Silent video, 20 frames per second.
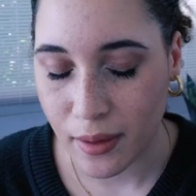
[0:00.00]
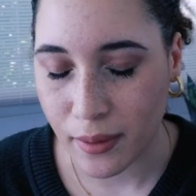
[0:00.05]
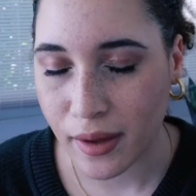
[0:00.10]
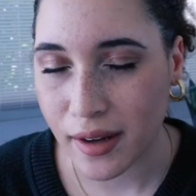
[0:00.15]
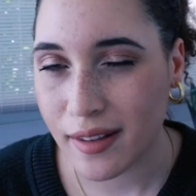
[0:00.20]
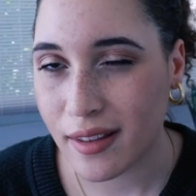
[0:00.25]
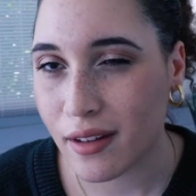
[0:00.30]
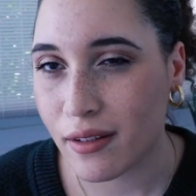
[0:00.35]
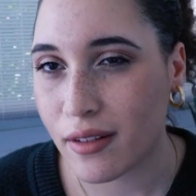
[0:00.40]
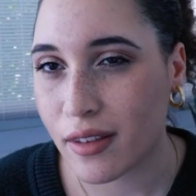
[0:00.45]
I
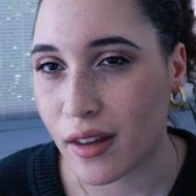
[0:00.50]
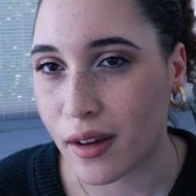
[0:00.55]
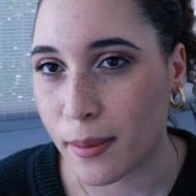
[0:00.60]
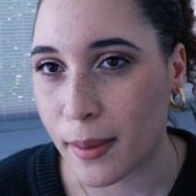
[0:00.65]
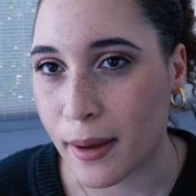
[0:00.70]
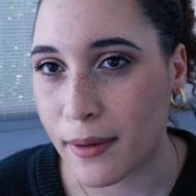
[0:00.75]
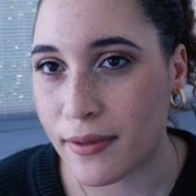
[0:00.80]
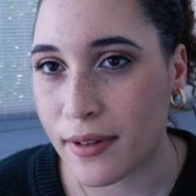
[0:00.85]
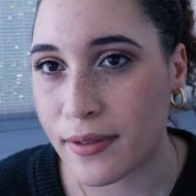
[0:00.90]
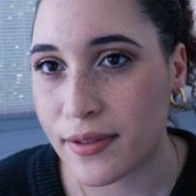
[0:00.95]
wanna say it was like
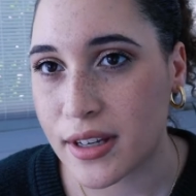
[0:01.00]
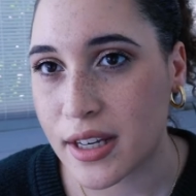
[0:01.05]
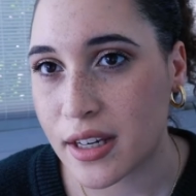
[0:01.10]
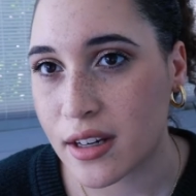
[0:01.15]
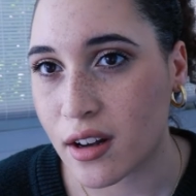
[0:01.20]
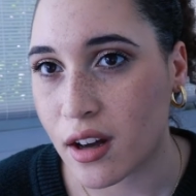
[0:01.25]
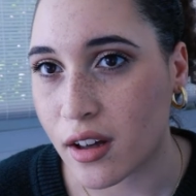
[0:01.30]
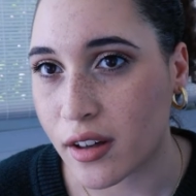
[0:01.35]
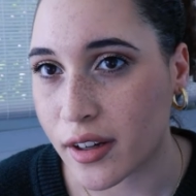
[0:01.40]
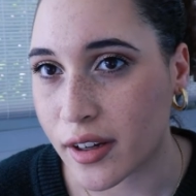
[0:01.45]
about
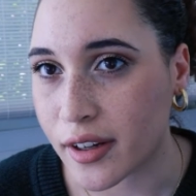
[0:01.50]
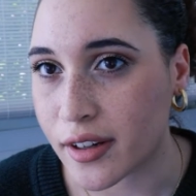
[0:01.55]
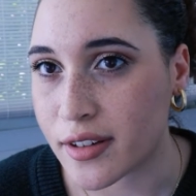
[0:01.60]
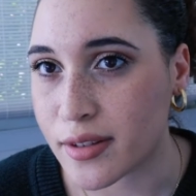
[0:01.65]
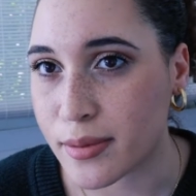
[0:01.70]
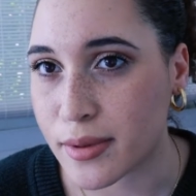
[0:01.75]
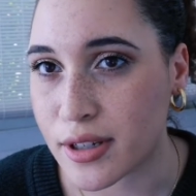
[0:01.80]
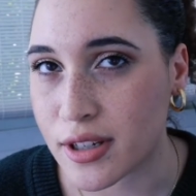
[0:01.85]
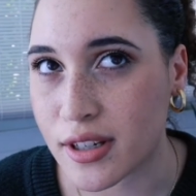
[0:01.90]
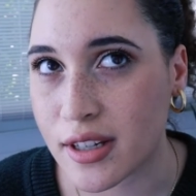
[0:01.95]

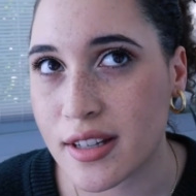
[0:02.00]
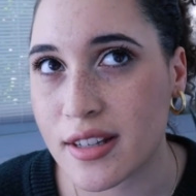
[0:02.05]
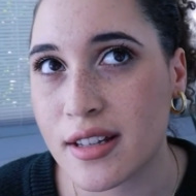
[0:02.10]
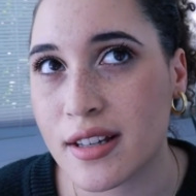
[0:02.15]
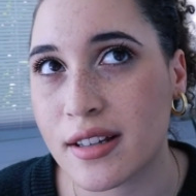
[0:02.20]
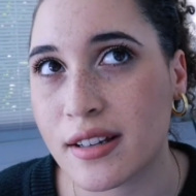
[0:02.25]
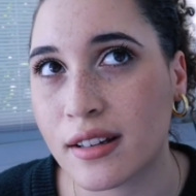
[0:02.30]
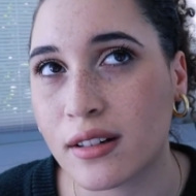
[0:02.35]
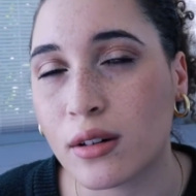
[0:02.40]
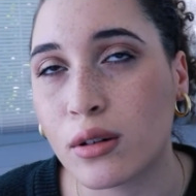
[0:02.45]
$15, which
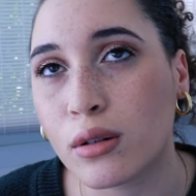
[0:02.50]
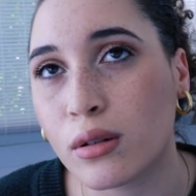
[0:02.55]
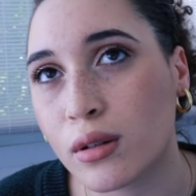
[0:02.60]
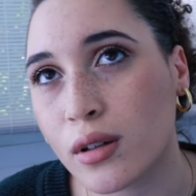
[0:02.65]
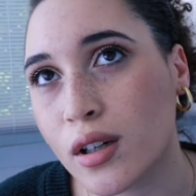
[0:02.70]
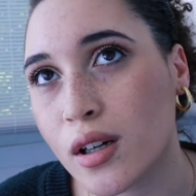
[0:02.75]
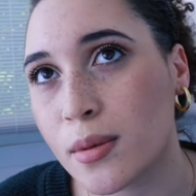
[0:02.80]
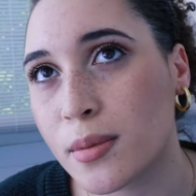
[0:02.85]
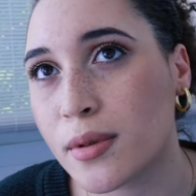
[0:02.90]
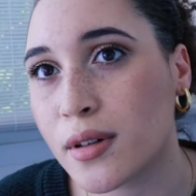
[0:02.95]
isn't
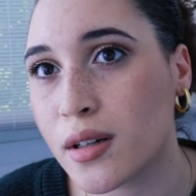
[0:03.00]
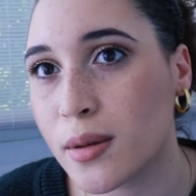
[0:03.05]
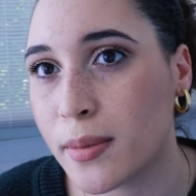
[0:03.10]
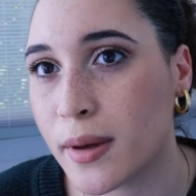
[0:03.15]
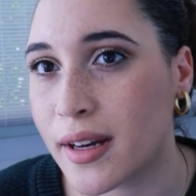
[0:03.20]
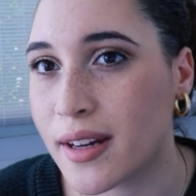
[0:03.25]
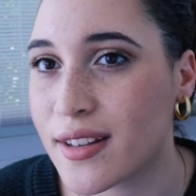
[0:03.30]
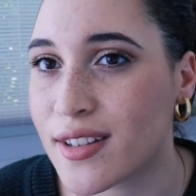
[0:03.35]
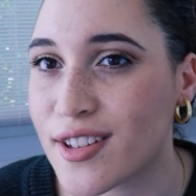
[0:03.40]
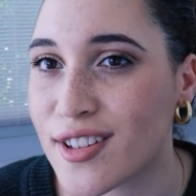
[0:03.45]
horrible,
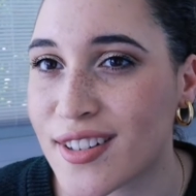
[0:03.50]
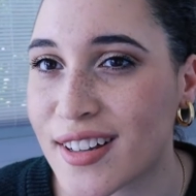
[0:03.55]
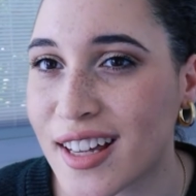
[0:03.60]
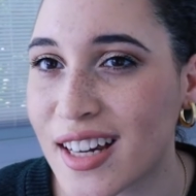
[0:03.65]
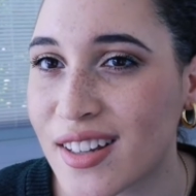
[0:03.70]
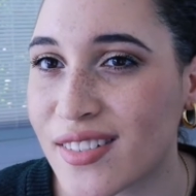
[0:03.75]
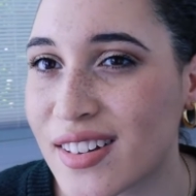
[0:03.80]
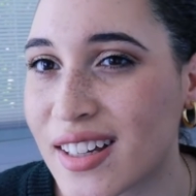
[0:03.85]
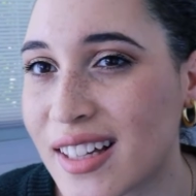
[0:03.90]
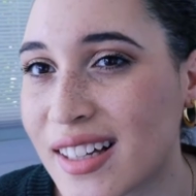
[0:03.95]
but it's just
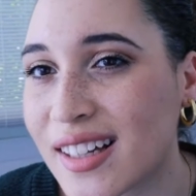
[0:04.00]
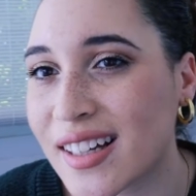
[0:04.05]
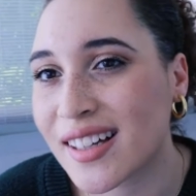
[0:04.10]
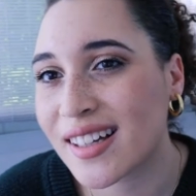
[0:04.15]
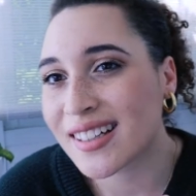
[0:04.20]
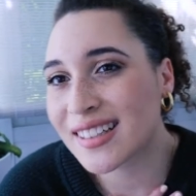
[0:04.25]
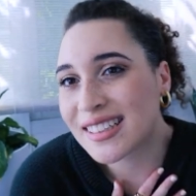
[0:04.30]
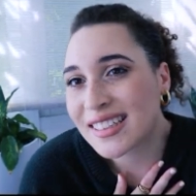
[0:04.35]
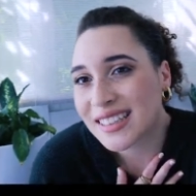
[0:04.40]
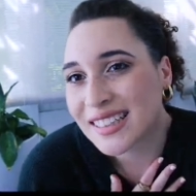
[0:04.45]
kind of like,
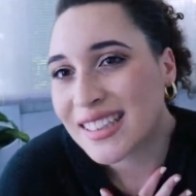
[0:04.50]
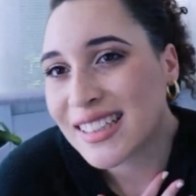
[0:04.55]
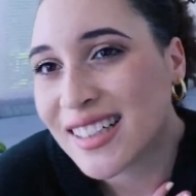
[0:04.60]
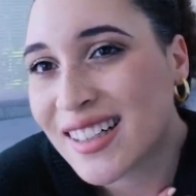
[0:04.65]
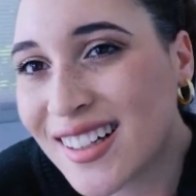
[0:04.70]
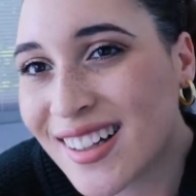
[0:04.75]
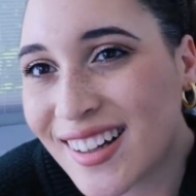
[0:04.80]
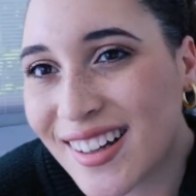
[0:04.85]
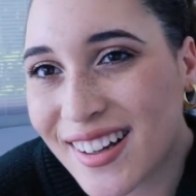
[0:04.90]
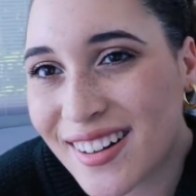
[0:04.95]

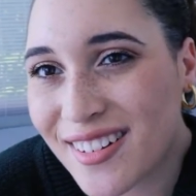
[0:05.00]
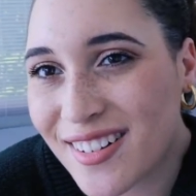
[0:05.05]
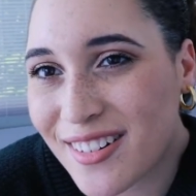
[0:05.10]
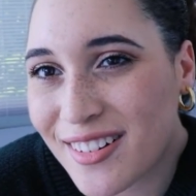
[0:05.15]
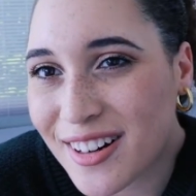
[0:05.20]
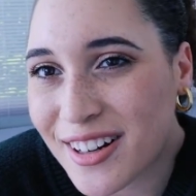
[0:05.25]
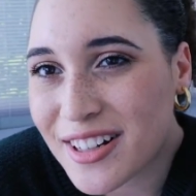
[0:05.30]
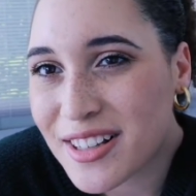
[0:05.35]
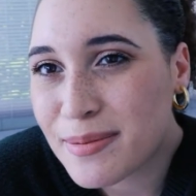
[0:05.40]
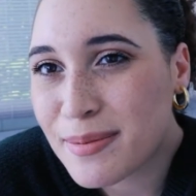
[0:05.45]
I don't
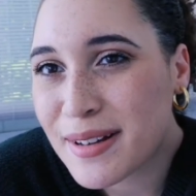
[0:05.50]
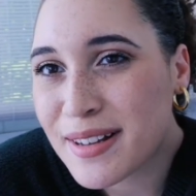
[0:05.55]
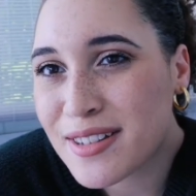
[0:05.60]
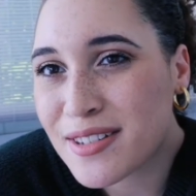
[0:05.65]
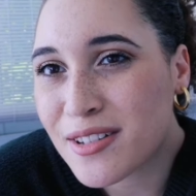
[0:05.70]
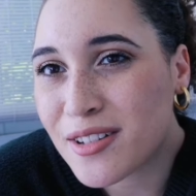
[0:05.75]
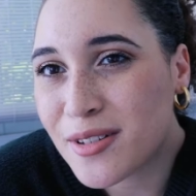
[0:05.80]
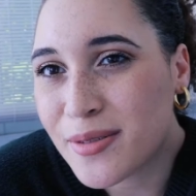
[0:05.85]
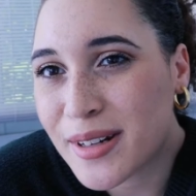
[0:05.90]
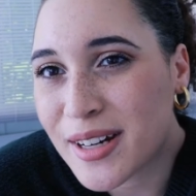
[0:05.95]
know, it hurts my
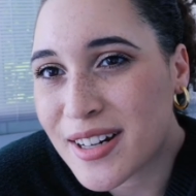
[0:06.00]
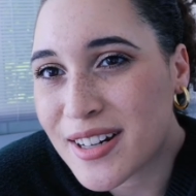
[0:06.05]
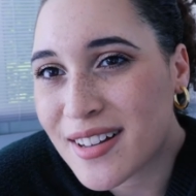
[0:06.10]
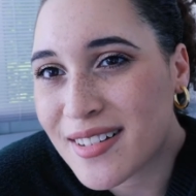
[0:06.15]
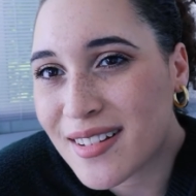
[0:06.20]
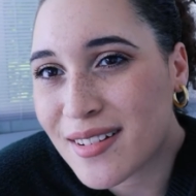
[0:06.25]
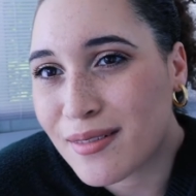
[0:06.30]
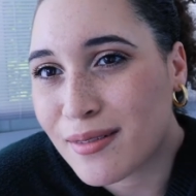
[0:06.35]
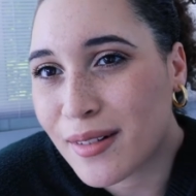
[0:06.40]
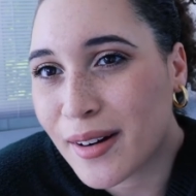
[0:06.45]
soul when it
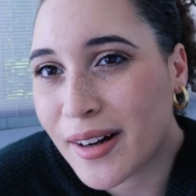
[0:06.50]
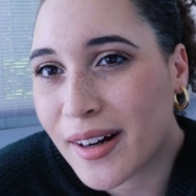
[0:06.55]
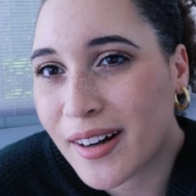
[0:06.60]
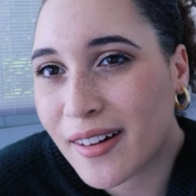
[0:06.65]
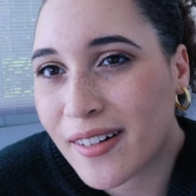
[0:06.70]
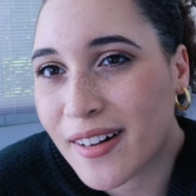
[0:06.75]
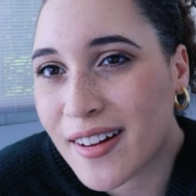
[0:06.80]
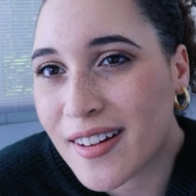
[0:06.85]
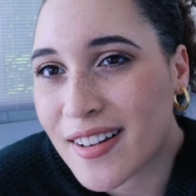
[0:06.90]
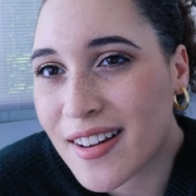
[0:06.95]
doesn't
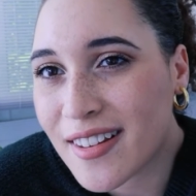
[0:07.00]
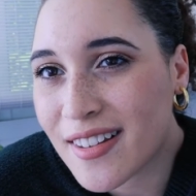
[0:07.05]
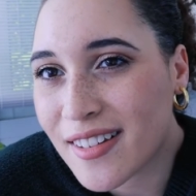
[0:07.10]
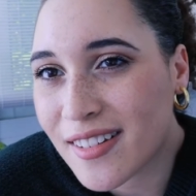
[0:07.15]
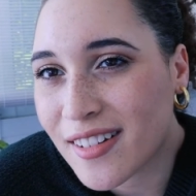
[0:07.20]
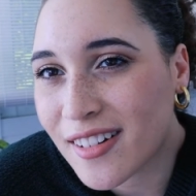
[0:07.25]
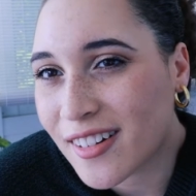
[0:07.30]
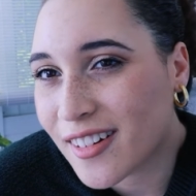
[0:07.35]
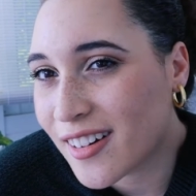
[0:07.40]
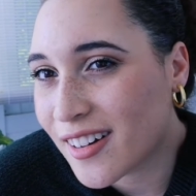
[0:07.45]
work or it doesn't
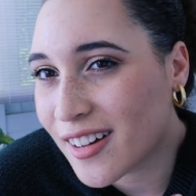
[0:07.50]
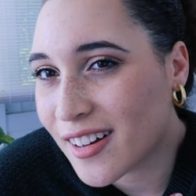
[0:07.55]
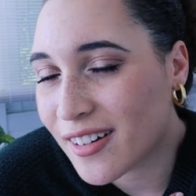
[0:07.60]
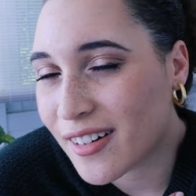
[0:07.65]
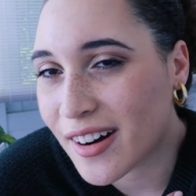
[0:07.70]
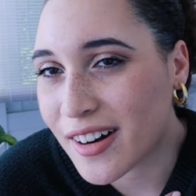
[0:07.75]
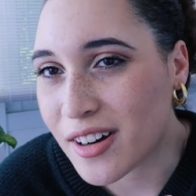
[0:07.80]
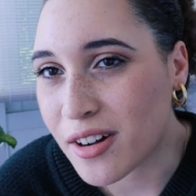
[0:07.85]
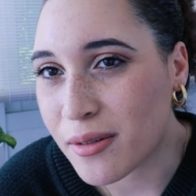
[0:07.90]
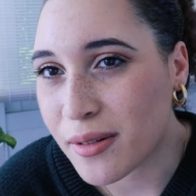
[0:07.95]
look good
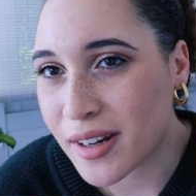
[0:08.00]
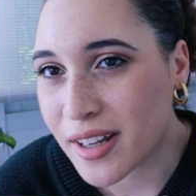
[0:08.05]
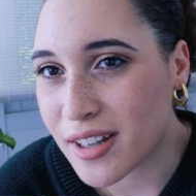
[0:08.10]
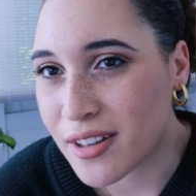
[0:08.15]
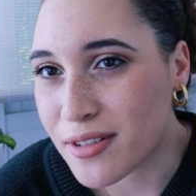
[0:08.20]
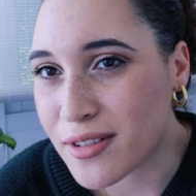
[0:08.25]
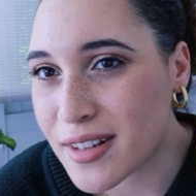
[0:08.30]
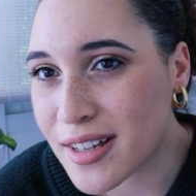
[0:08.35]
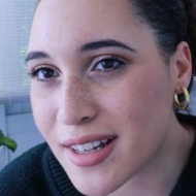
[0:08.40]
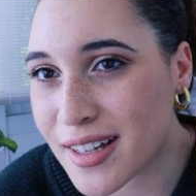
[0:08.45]
or I don't want to
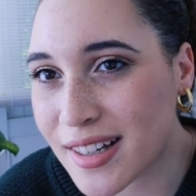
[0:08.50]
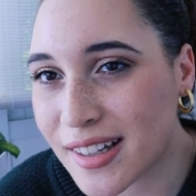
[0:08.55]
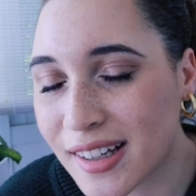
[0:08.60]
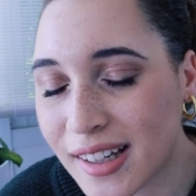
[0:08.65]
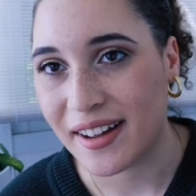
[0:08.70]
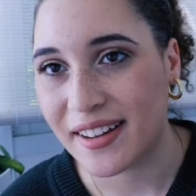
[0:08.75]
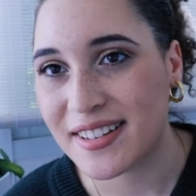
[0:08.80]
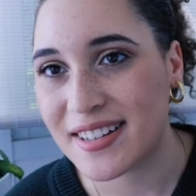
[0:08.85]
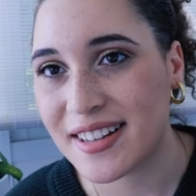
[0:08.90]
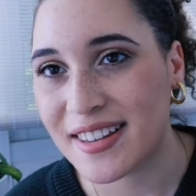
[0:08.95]
use it.
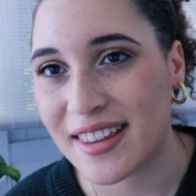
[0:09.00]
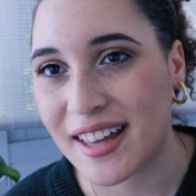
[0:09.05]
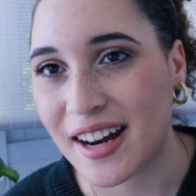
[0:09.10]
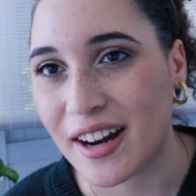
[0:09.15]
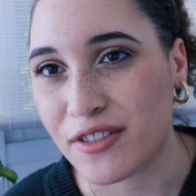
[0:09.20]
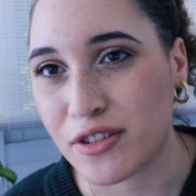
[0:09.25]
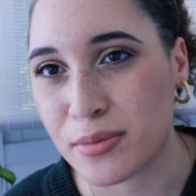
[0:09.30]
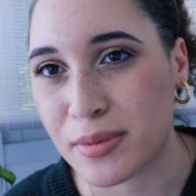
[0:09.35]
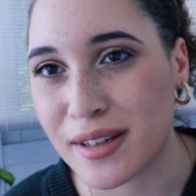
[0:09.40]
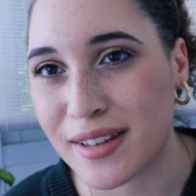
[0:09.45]
Isn't that
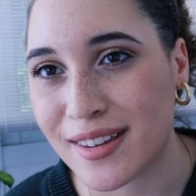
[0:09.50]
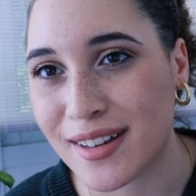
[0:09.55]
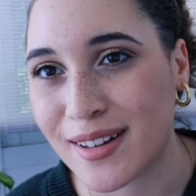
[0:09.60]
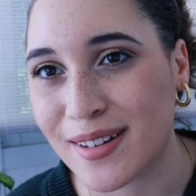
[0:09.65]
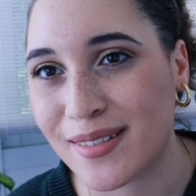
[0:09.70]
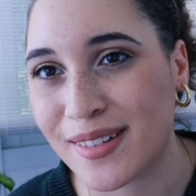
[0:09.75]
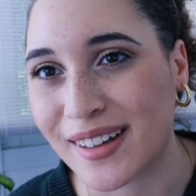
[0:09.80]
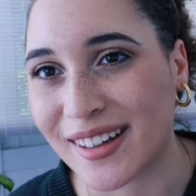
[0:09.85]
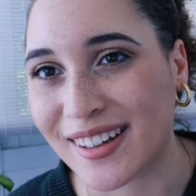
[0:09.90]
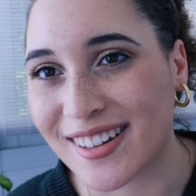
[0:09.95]
everybody
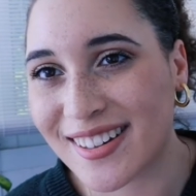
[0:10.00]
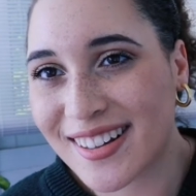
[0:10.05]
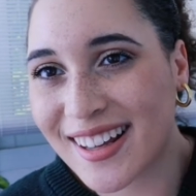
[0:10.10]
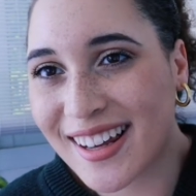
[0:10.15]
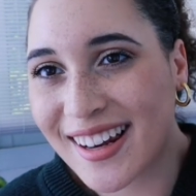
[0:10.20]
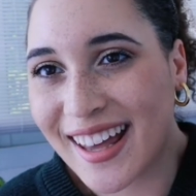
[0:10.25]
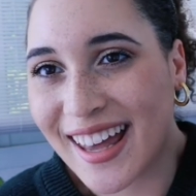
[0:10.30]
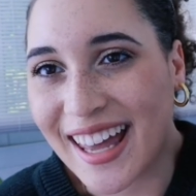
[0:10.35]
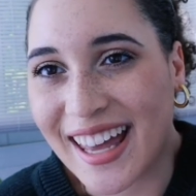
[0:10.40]
though? Like you just kind of